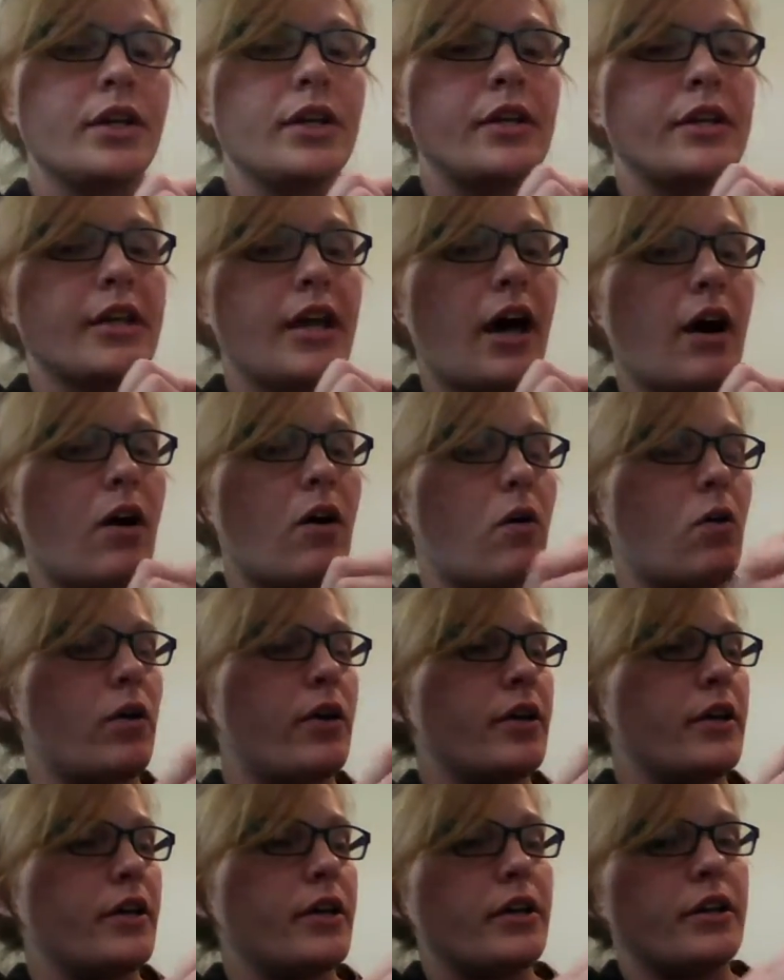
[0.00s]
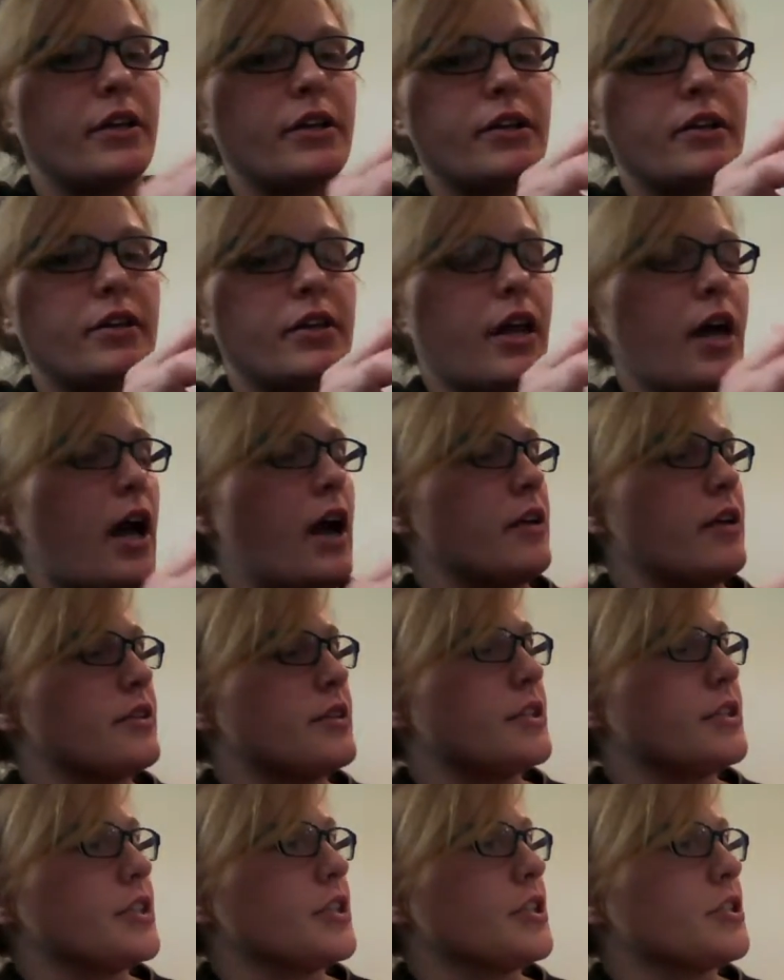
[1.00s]
Now,
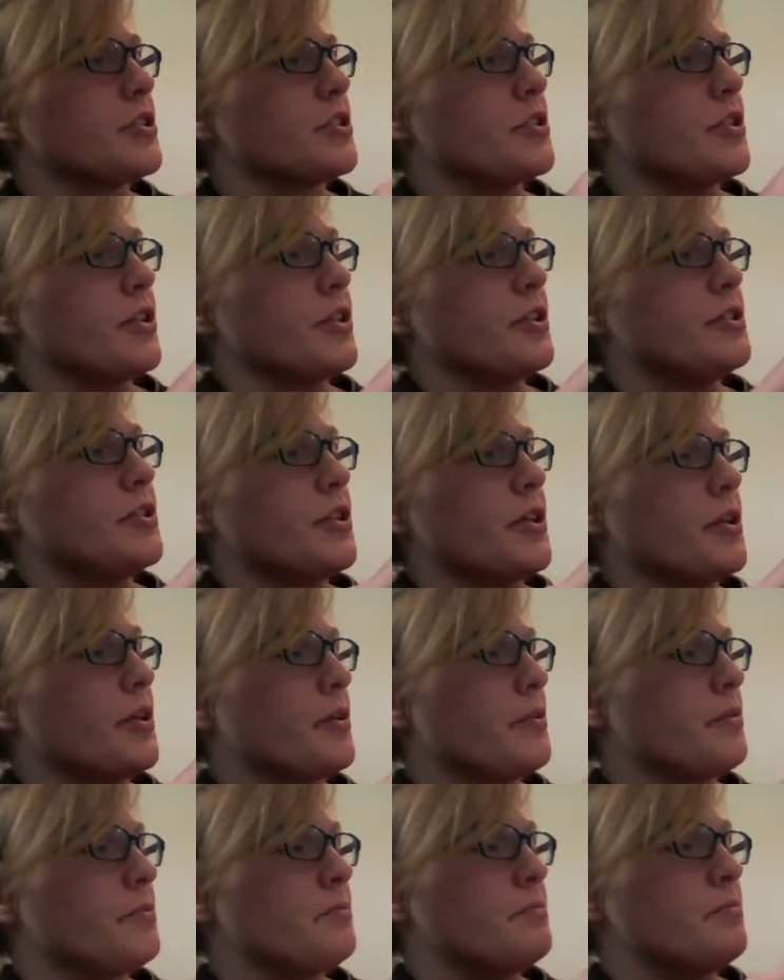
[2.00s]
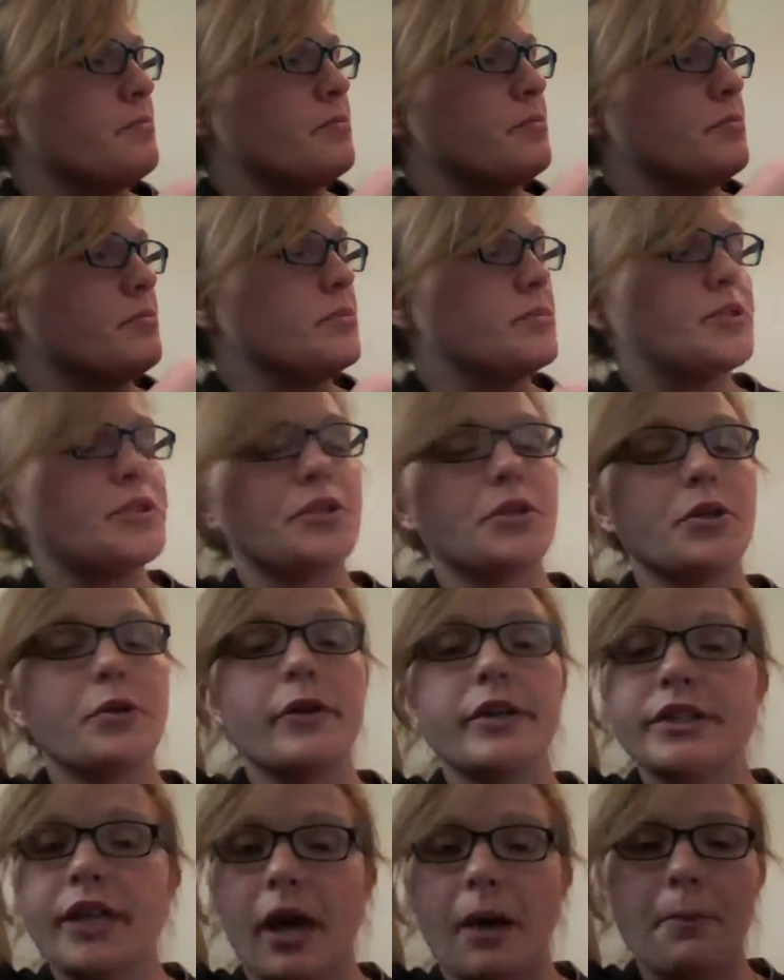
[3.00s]
the teacher should do 2
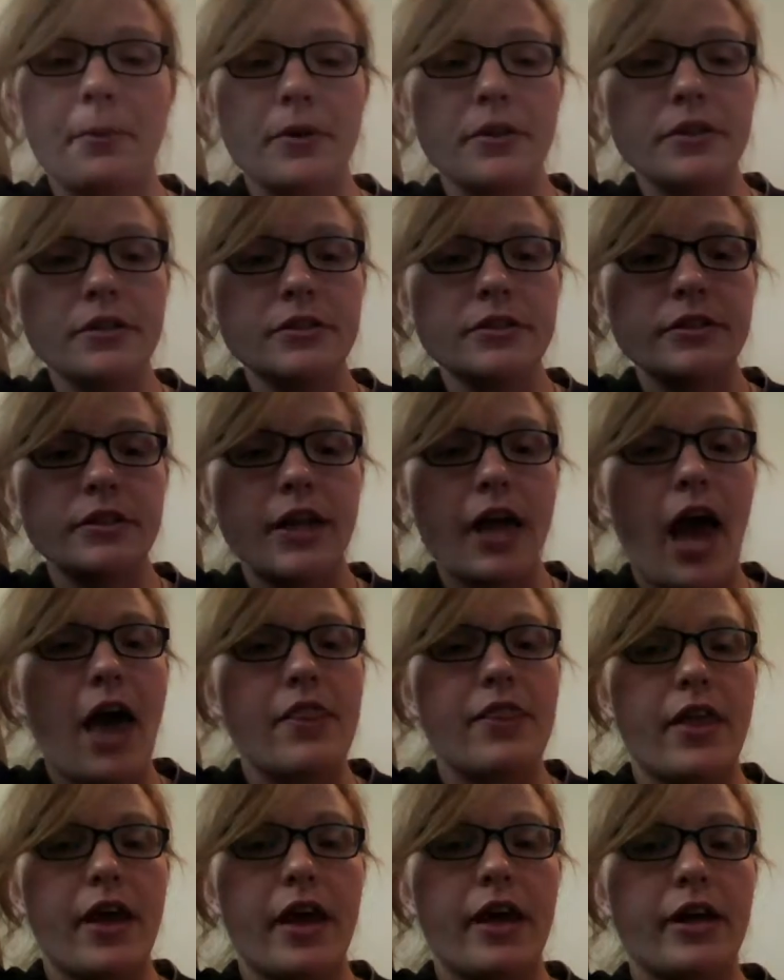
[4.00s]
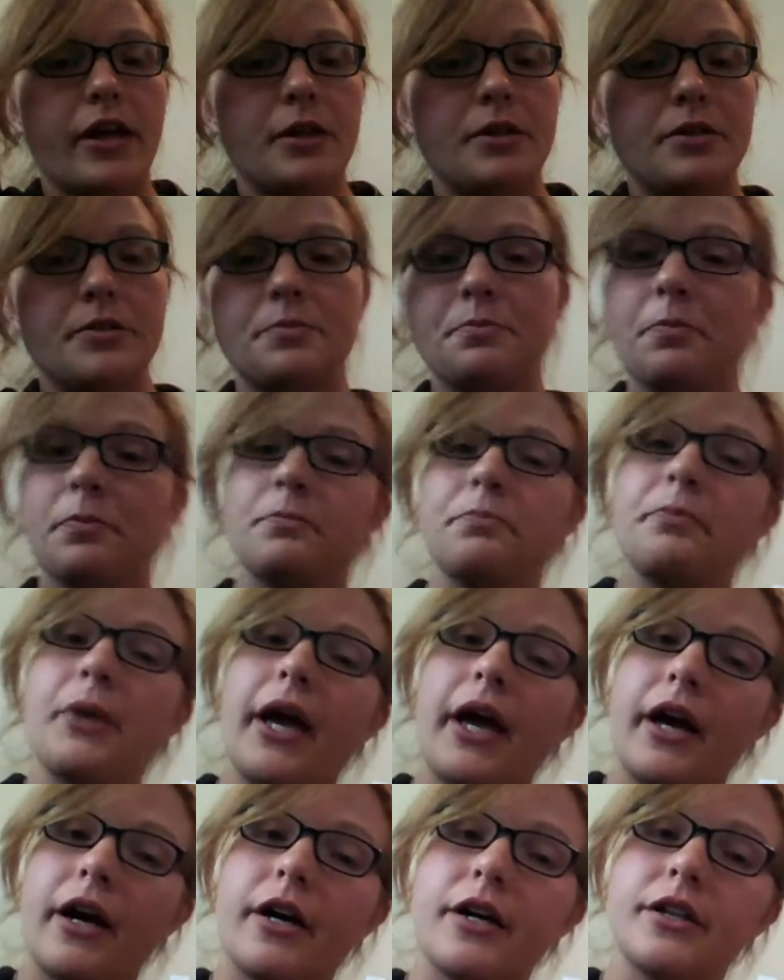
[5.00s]
examples, and then in
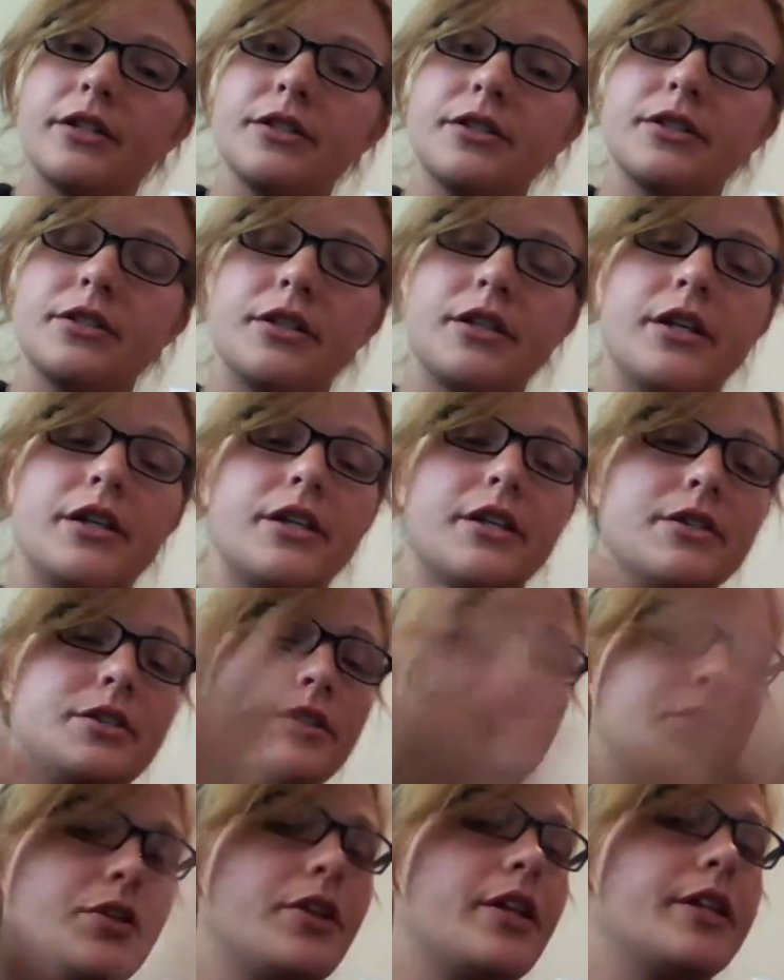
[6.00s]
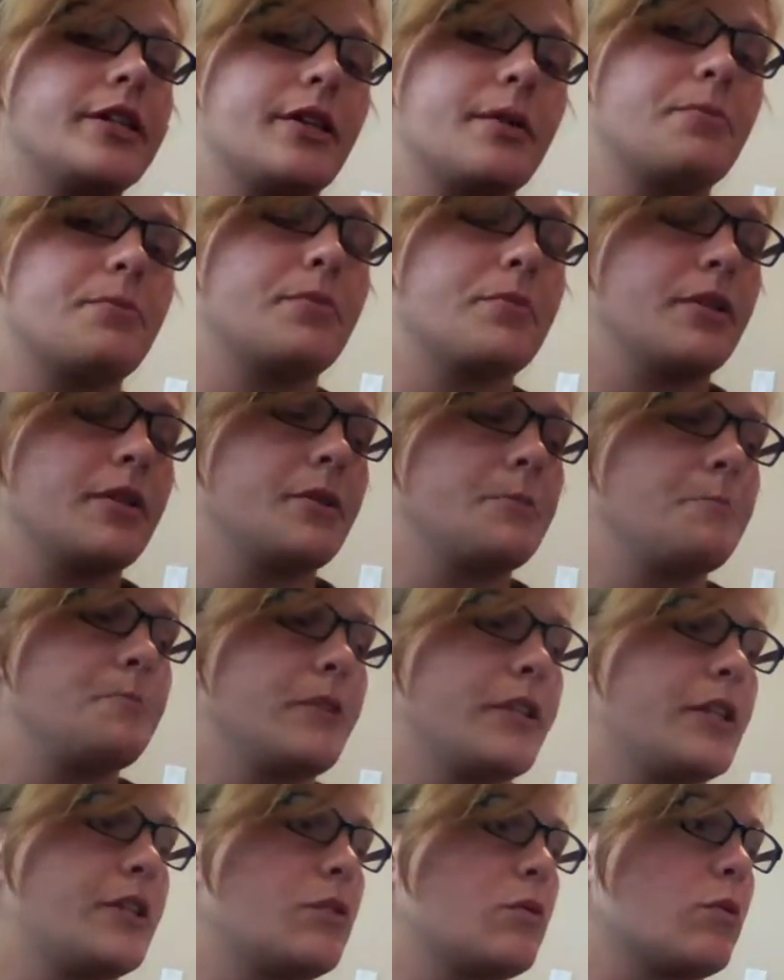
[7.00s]
pairs, the students can
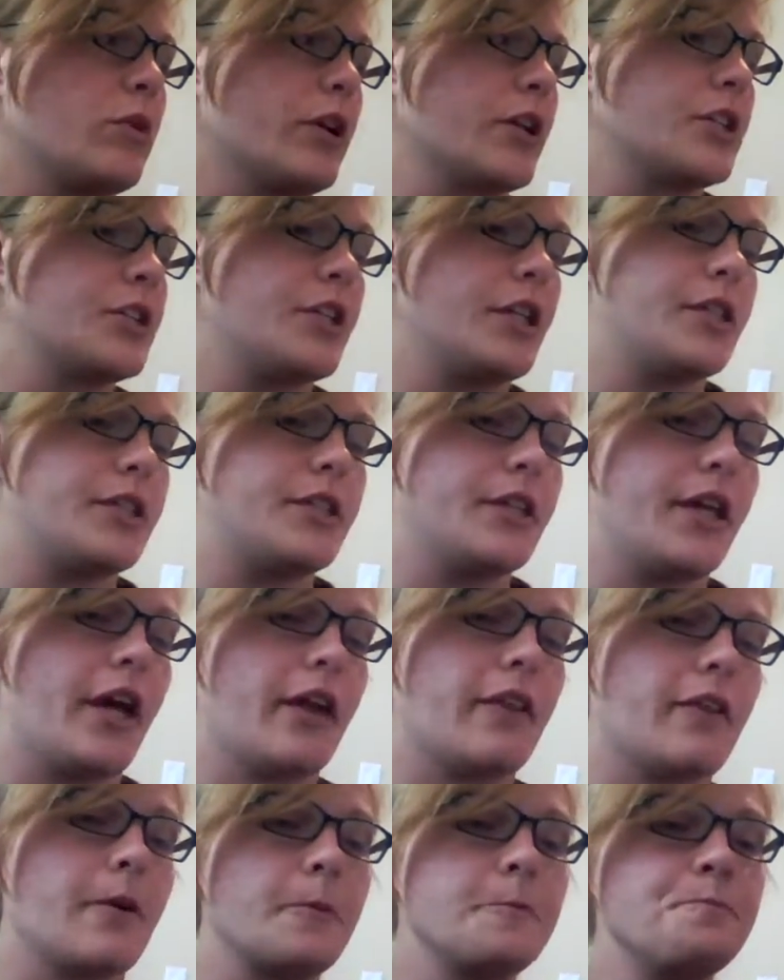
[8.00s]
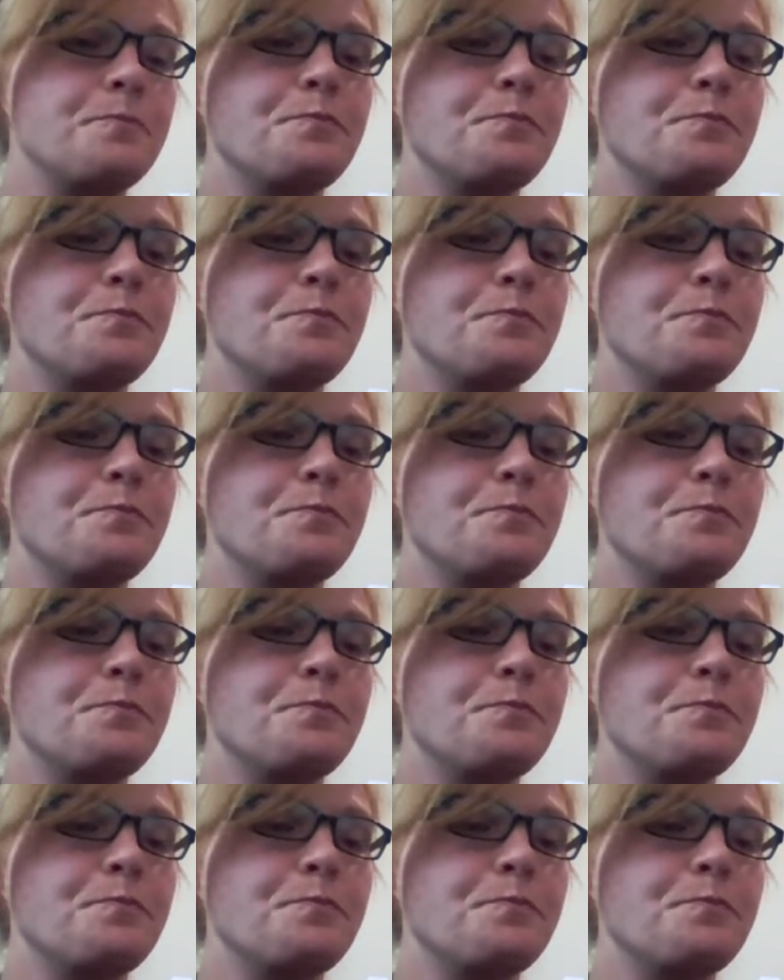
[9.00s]
complete the worksheet together.